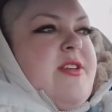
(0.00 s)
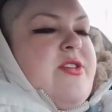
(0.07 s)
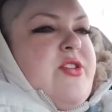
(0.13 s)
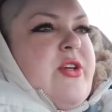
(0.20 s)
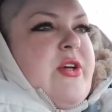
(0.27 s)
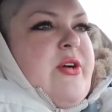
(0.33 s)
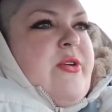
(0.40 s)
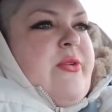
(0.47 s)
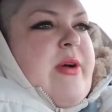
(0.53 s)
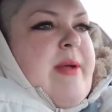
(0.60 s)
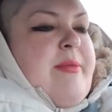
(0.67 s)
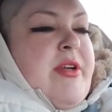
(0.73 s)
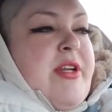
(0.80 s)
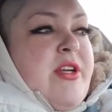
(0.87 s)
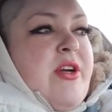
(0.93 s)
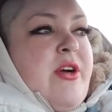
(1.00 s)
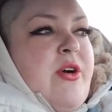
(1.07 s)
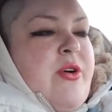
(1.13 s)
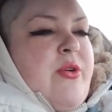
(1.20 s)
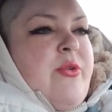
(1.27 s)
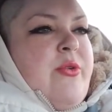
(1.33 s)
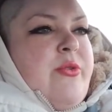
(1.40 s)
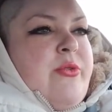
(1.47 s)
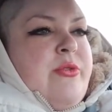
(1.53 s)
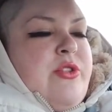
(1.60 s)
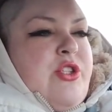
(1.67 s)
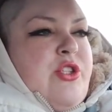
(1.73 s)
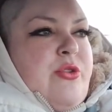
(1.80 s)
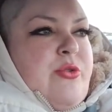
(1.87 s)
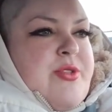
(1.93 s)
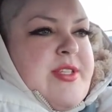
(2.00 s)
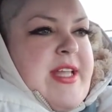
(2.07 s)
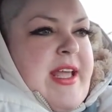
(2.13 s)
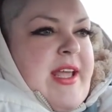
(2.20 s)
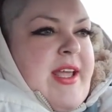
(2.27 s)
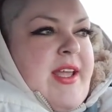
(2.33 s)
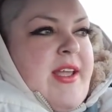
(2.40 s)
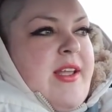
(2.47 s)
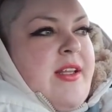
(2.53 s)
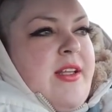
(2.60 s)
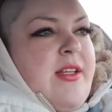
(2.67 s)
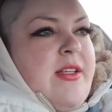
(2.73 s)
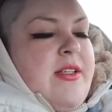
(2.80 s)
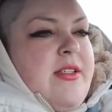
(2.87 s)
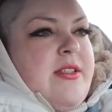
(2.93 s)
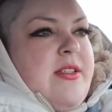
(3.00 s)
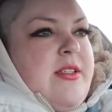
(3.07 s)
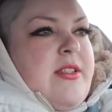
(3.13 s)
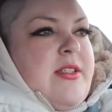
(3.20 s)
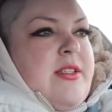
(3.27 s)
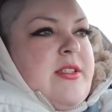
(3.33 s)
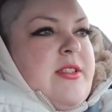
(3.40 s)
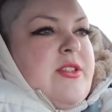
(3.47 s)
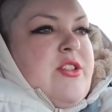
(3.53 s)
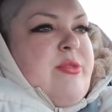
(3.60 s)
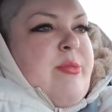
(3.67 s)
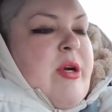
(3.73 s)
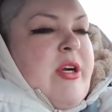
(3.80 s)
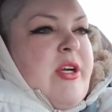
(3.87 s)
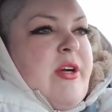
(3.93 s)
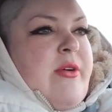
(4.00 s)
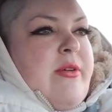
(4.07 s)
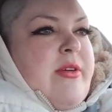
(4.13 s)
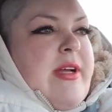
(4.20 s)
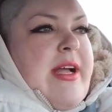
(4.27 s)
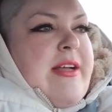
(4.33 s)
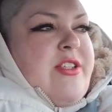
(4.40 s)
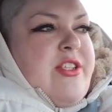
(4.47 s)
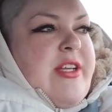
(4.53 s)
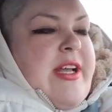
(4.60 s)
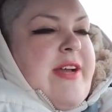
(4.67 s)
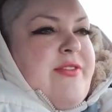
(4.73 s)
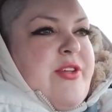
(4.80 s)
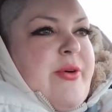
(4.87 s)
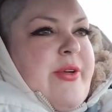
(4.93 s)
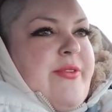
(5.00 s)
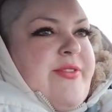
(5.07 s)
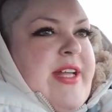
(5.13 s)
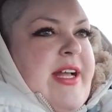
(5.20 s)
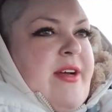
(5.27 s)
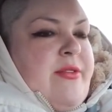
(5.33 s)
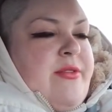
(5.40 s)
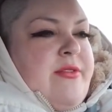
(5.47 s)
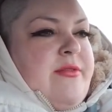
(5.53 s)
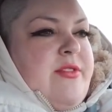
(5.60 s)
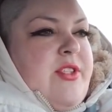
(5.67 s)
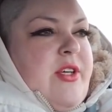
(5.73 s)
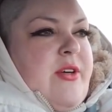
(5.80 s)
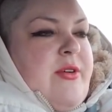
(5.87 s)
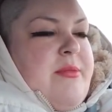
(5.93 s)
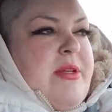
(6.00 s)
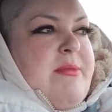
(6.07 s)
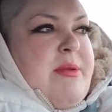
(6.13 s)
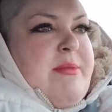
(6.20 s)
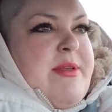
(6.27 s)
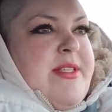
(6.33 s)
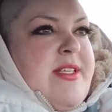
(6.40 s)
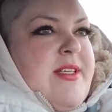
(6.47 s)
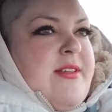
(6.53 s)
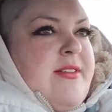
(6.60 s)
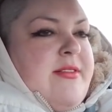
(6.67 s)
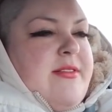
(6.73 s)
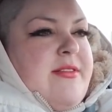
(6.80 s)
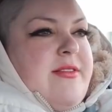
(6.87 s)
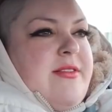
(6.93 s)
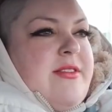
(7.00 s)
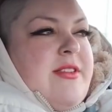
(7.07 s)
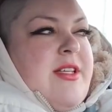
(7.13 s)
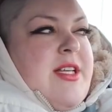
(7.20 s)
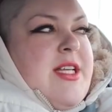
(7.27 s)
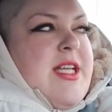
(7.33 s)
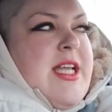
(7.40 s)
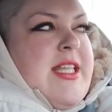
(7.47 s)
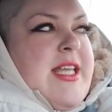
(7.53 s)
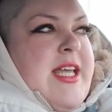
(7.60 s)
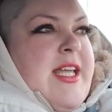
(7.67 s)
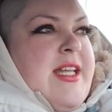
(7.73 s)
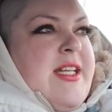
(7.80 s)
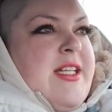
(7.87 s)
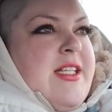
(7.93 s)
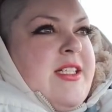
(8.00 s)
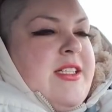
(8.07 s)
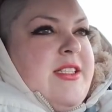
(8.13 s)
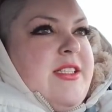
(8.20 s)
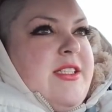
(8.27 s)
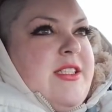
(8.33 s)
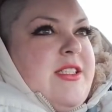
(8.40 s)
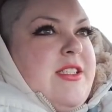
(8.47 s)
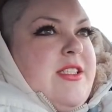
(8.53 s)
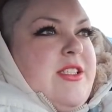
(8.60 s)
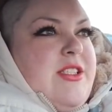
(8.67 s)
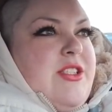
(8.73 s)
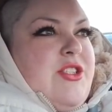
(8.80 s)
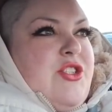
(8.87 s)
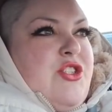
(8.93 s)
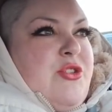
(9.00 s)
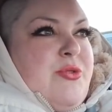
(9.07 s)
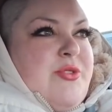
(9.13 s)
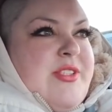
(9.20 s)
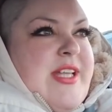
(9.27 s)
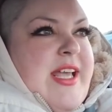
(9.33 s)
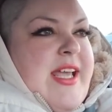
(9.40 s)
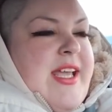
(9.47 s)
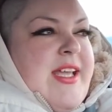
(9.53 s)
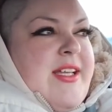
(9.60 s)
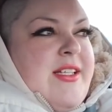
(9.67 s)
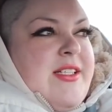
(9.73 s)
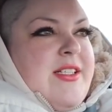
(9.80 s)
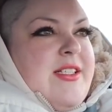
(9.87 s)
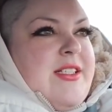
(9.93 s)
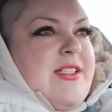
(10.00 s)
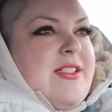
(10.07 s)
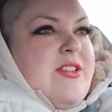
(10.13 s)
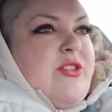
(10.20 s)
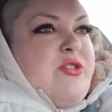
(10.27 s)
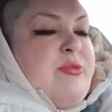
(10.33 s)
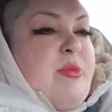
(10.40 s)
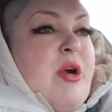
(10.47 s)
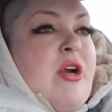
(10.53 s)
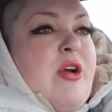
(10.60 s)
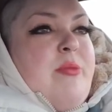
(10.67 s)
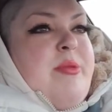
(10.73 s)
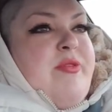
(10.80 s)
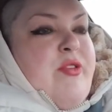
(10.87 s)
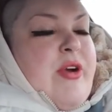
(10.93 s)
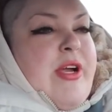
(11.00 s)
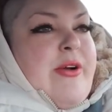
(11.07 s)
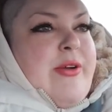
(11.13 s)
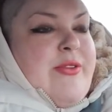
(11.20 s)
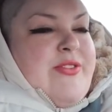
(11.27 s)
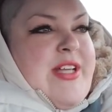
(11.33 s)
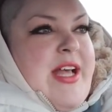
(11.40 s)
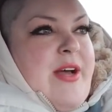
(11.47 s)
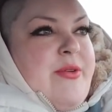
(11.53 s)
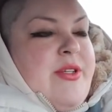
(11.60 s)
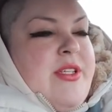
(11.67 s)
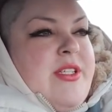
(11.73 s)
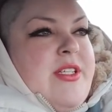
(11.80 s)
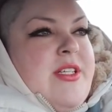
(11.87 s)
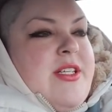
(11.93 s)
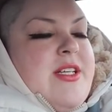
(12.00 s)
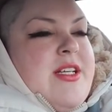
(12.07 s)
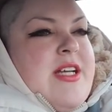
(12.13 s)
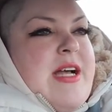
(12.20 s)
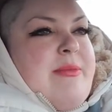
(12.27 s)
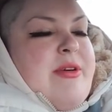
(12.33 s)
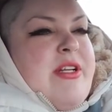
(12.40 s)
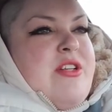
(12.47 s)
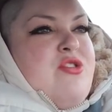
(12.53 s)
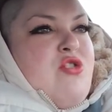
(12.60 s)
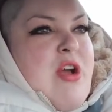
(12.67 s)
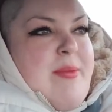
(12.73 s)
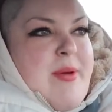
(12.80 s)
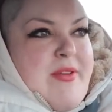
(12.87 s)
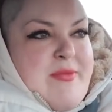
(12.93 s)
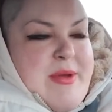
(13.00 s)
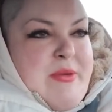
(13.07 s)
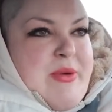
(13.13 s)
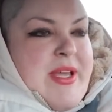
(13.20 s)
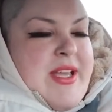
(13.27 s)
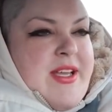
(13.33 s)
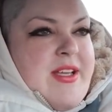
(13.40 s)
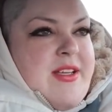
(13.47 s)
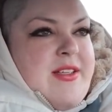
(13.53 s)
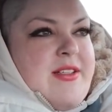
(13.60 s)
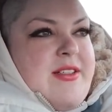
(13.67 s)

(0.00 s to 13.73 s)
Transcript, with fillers: So I'm gonna go Tuesday. Tomorrow, actually, I have to go out of town, so I'm gonna be busy. Okay. And then Tuesday, so tomorrow before I go to town, I'm going to drop off my wig.